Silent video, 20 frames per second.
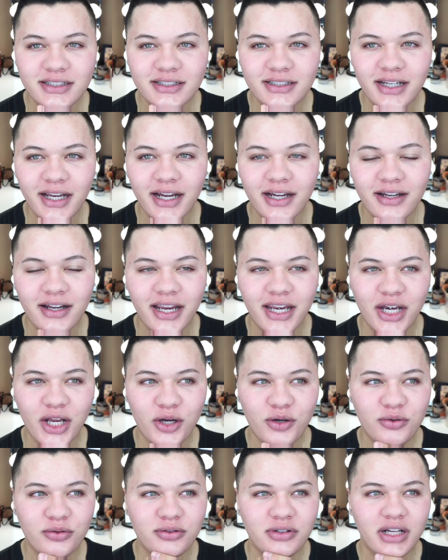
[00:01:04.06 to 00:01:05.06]
Yeah, I
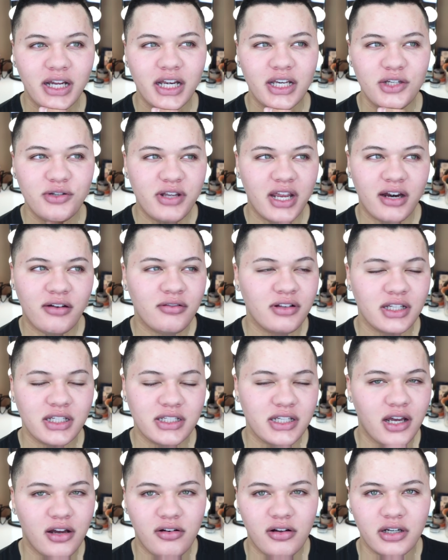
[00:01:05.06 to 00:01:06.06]
know. And you can't really
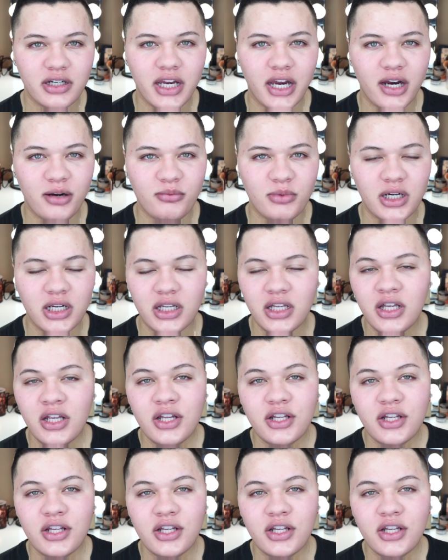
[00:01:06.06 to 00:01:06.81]
tell on camera.